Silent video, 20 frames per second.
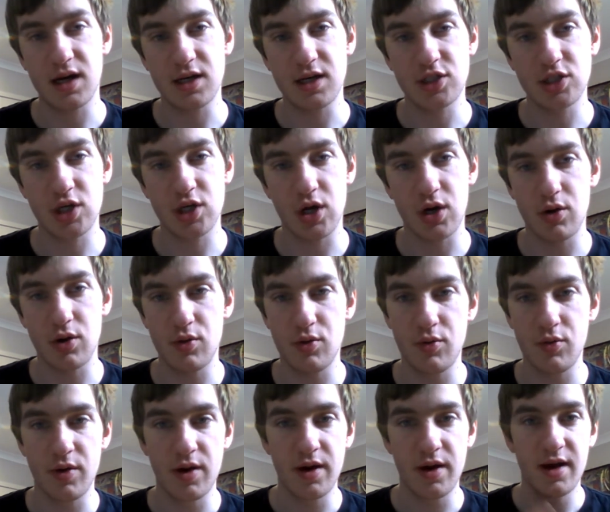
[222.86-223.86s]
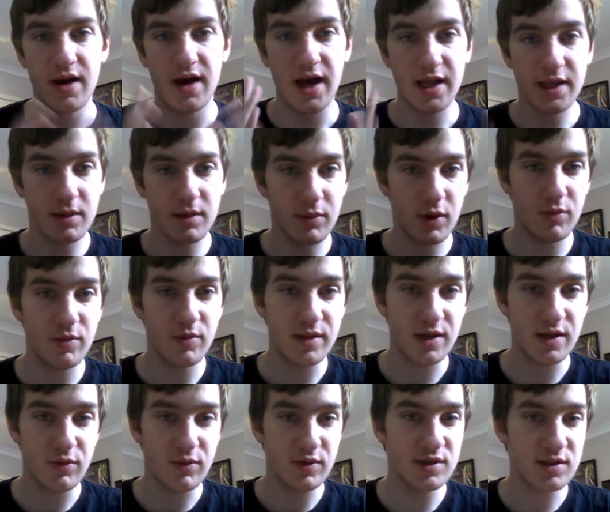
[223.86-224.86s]
So at the moment,
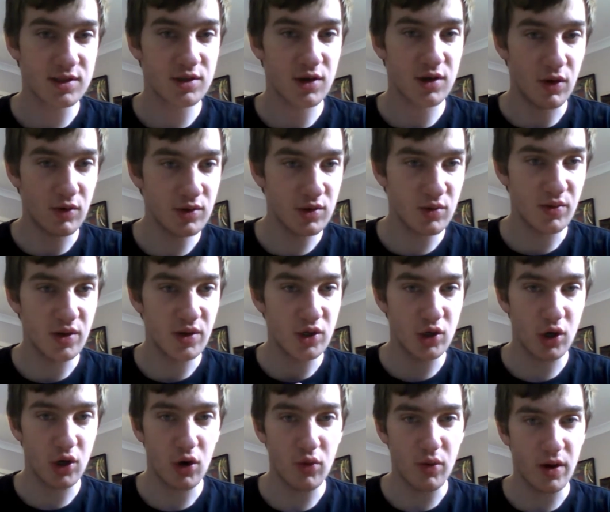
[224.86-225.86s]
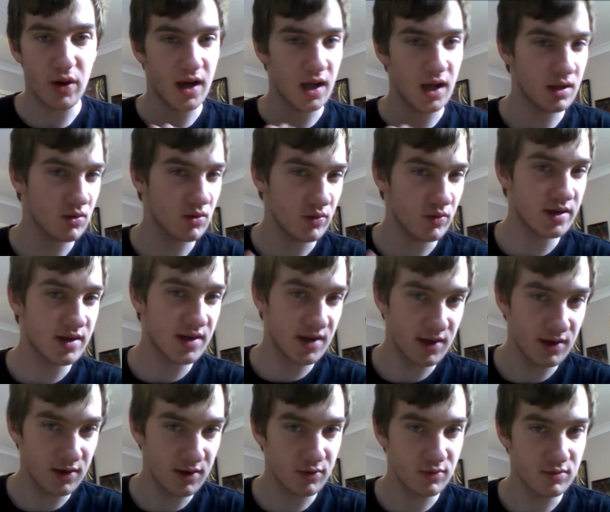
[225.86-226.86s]
there is going to be no Halloween
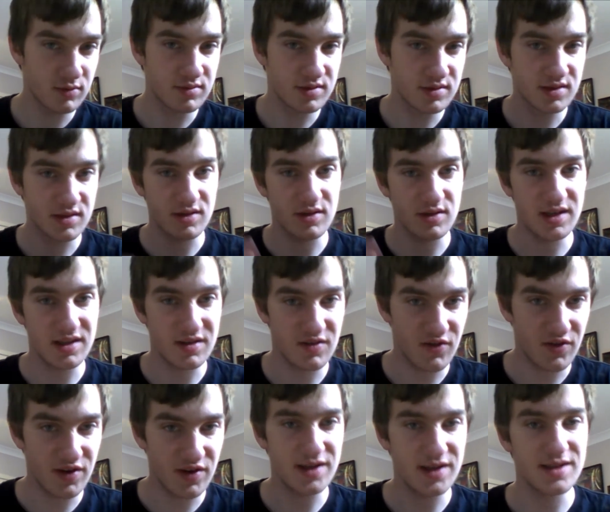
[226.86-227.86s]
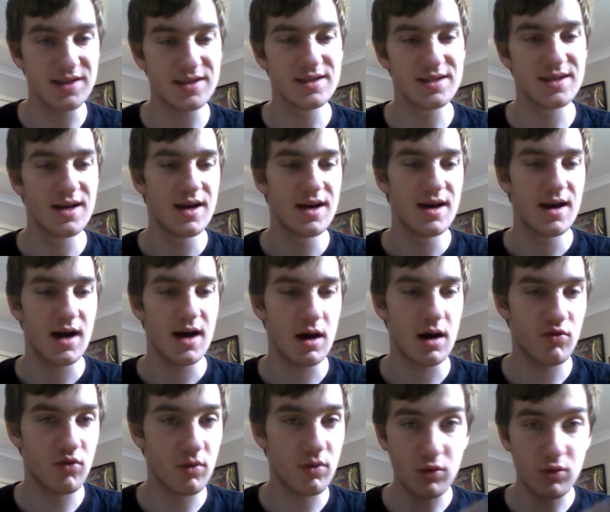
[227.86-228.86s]
Kills in the theaters.
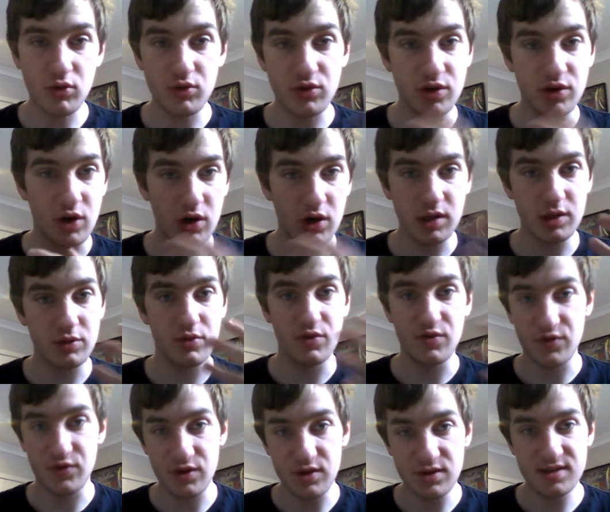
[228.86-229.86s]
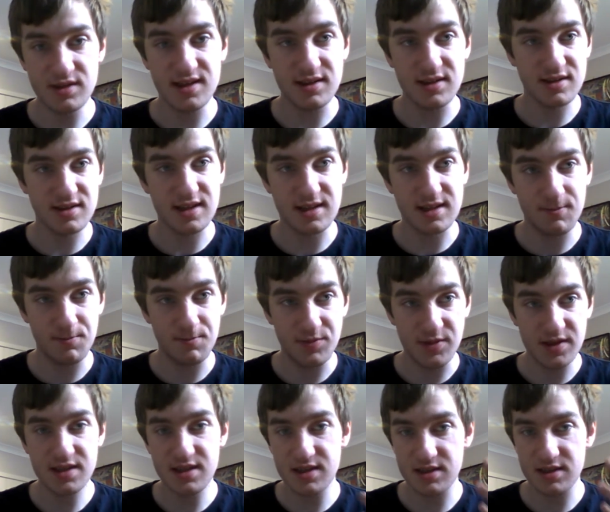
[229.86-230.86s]
From all the early reviews, sounds like
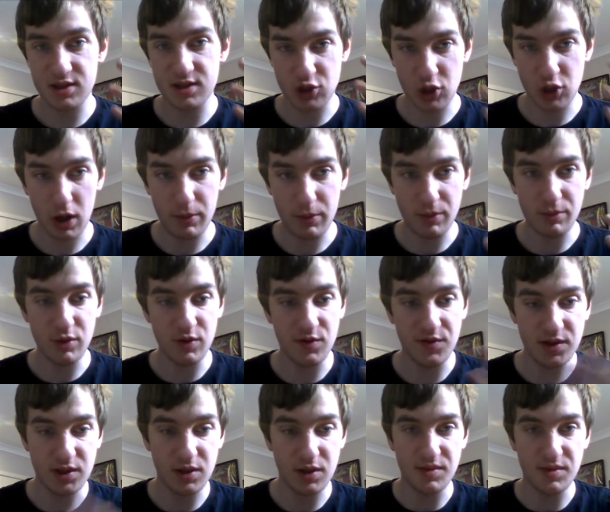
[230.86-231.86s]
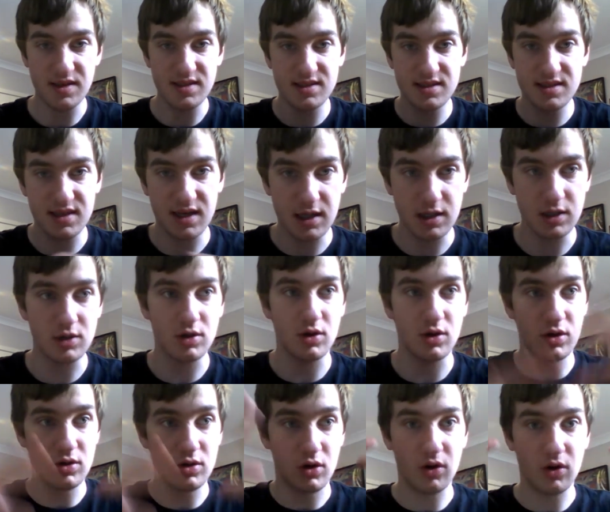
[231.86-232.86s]
this is the type of movie to be seen
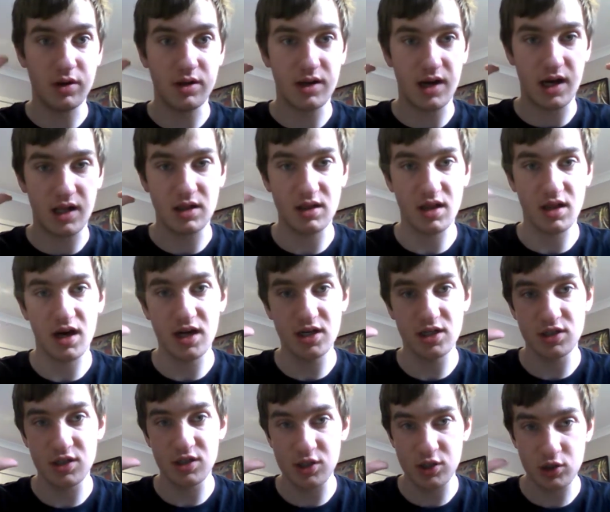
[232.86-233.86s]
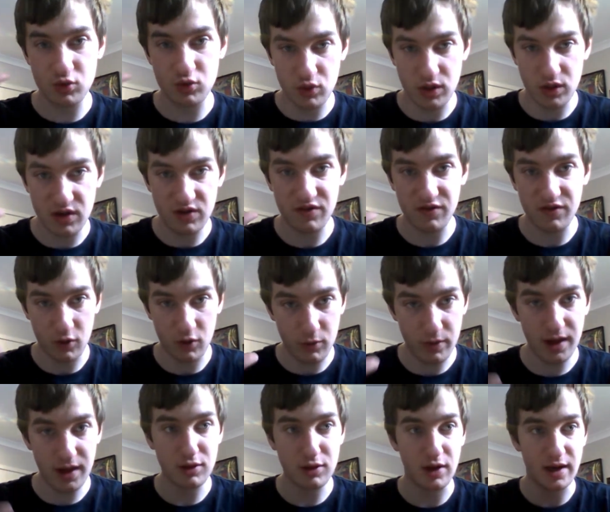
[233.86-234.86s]
on a large screen
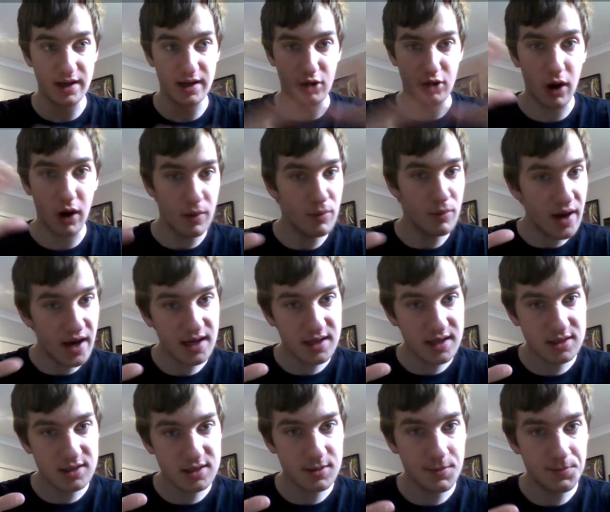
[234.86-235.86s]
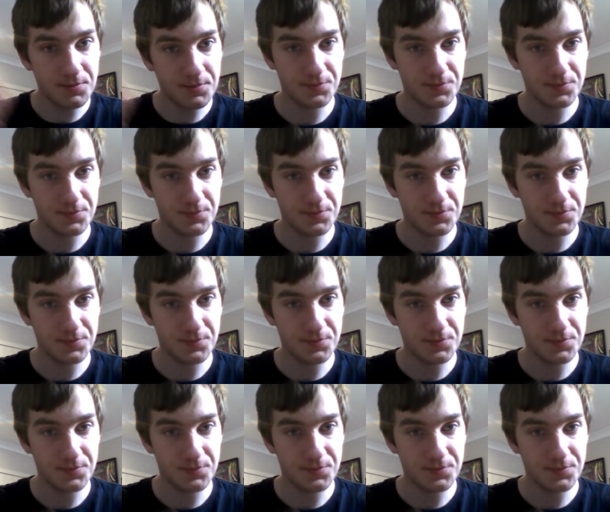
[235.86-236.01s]
format like IMAX,